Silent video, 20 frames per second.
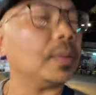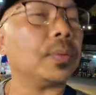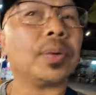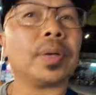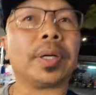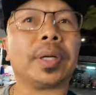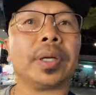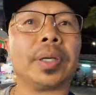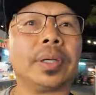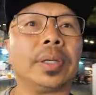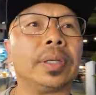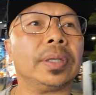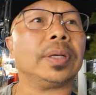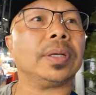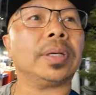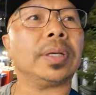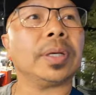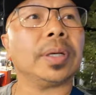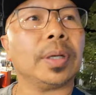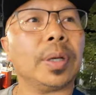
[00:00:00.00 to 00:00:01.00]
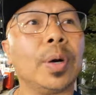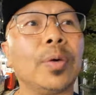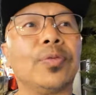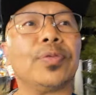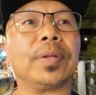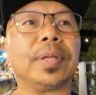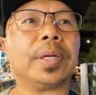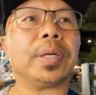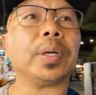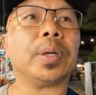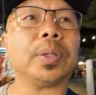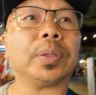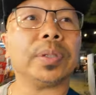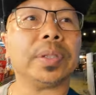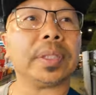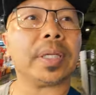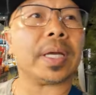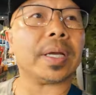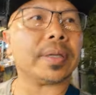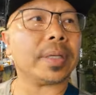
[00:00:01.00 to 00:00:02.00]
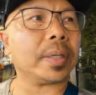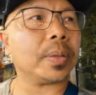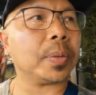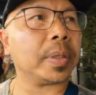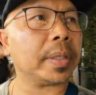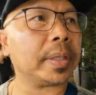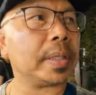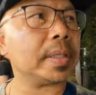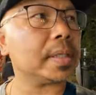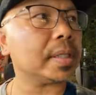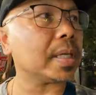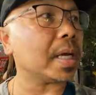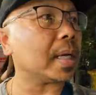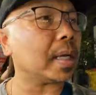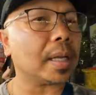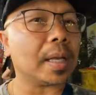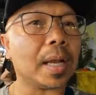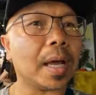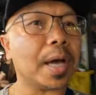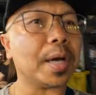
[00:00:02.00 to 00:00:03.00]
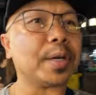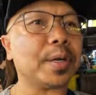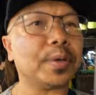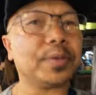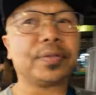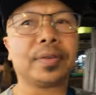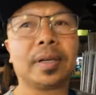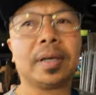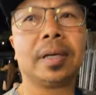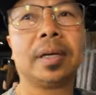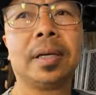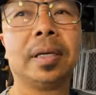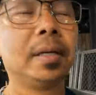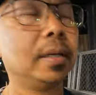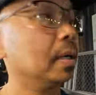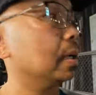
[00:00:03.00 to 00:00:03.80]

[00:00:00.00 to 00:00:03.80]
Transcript: We're going to hopefully go to an area where there's not a lot of uh,